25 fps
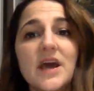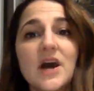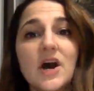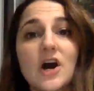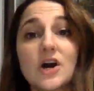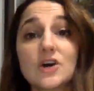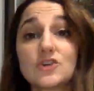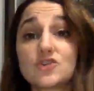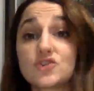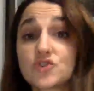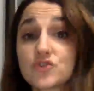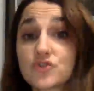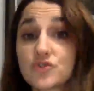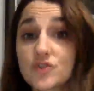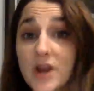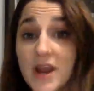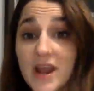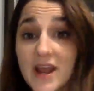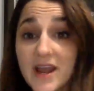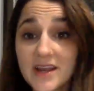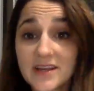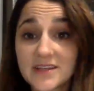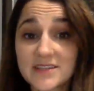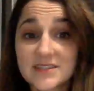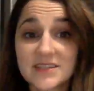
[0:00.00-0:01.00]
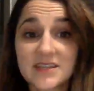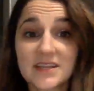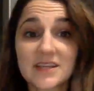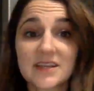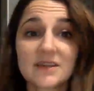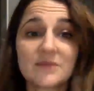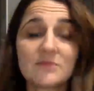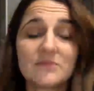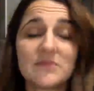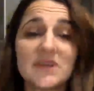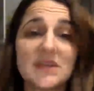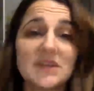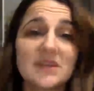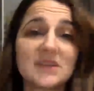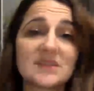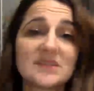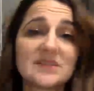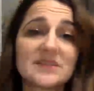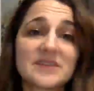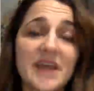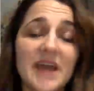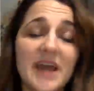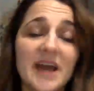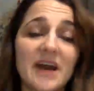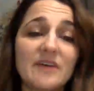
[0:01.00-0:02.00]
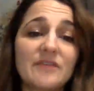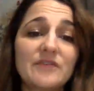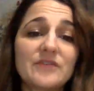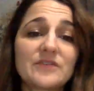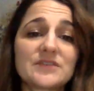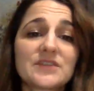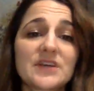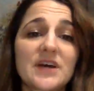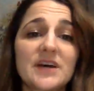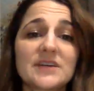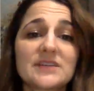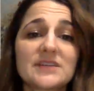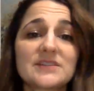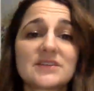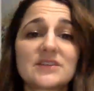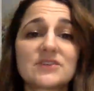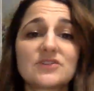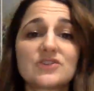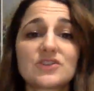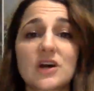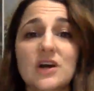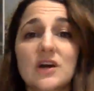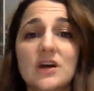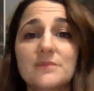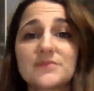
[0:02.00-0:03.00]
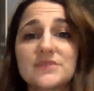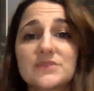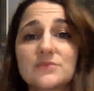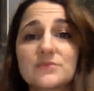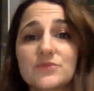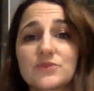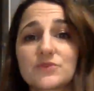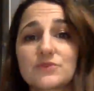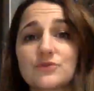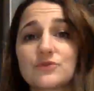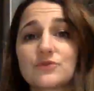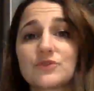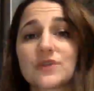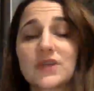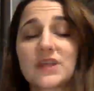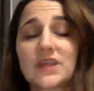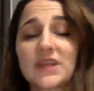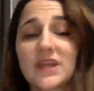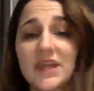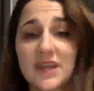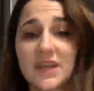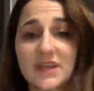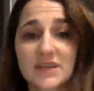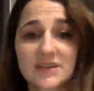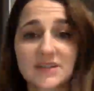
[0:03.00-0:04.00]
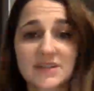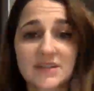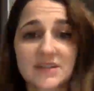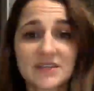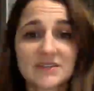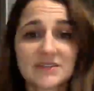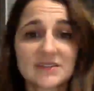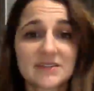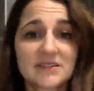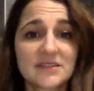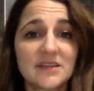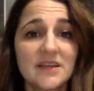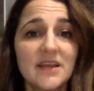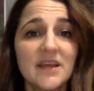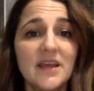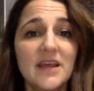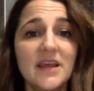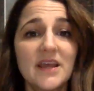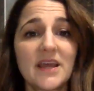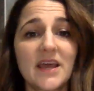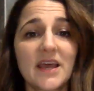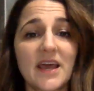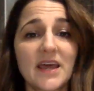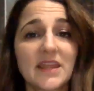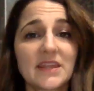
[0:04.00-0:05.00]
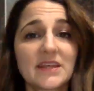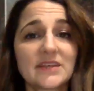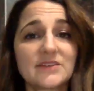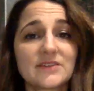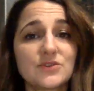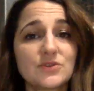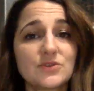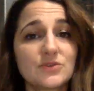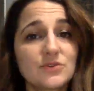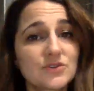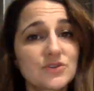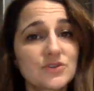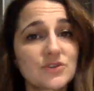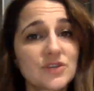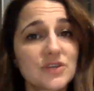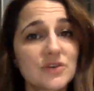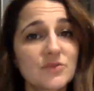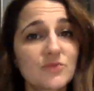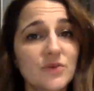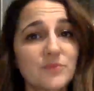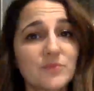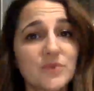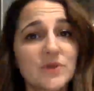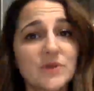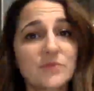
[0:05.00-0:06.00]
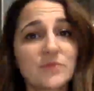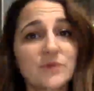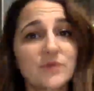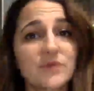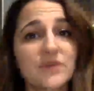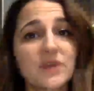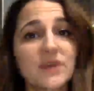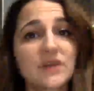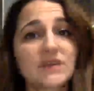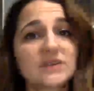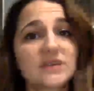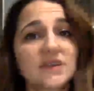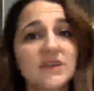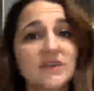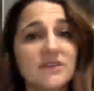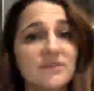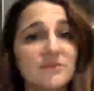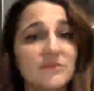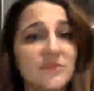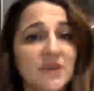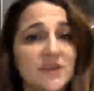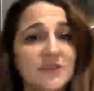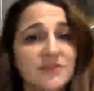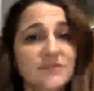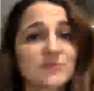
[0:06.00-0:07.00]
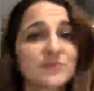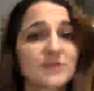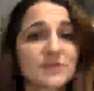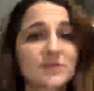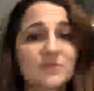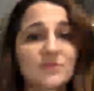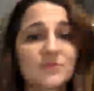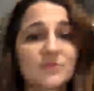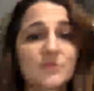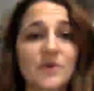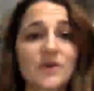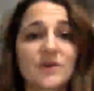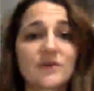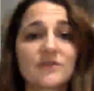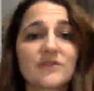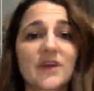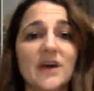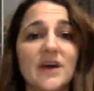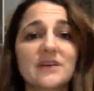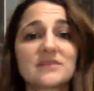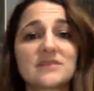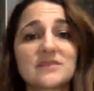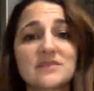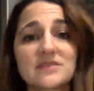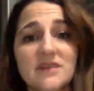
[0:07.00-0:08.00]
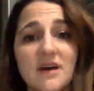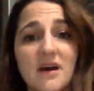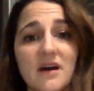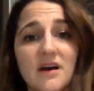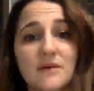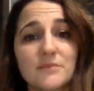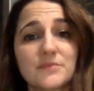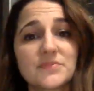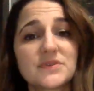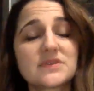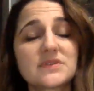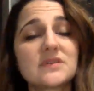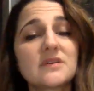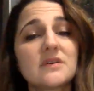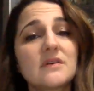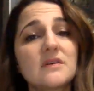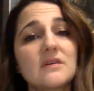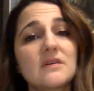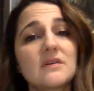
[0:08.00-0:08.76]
Attracting means advertising jobs and recruiting candidates. And that's usually when people think of talent management where that stops.